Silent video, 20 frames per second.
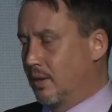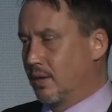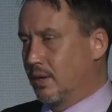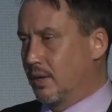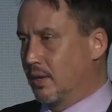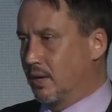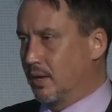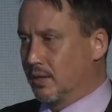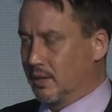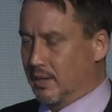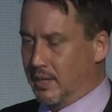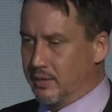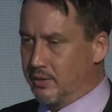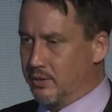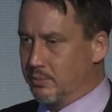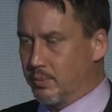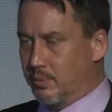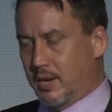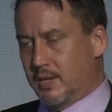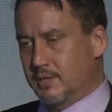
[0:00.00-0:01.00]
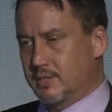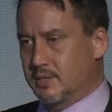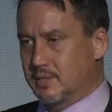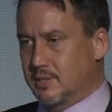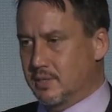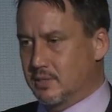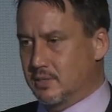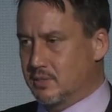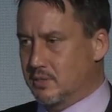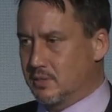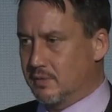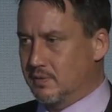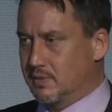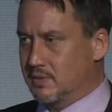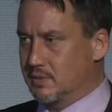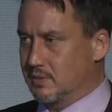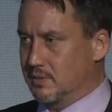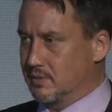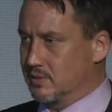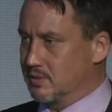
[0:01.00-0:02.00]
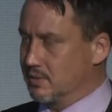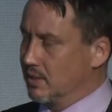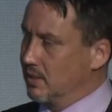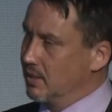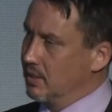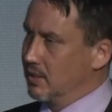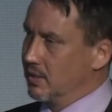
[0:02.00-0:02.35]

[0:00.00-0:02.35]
lender processing services.